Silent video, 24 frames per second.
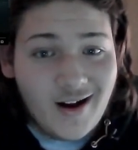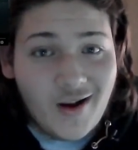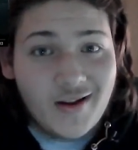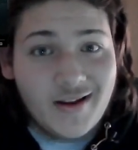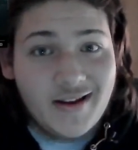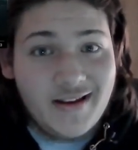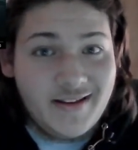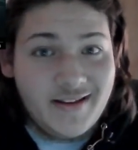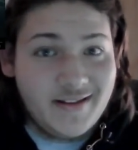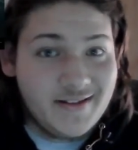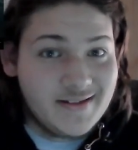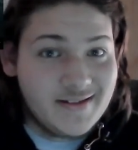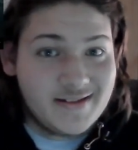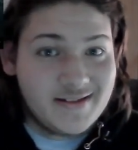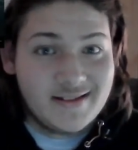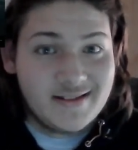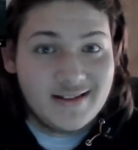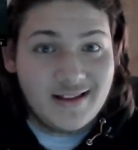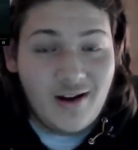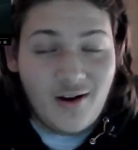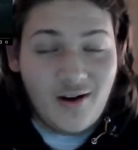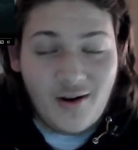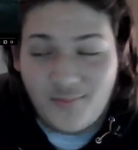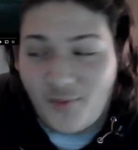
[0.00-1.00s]

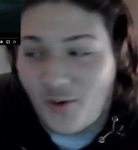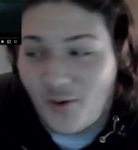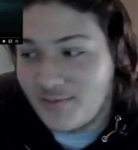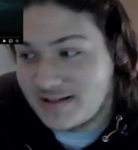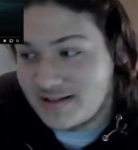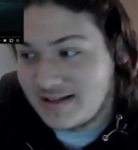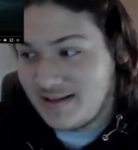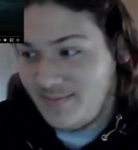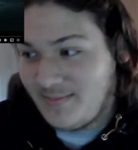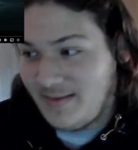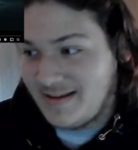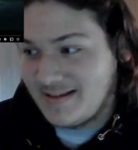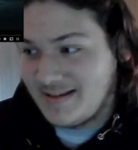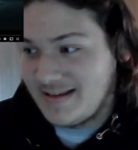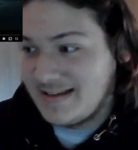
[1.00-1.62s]
is obviously means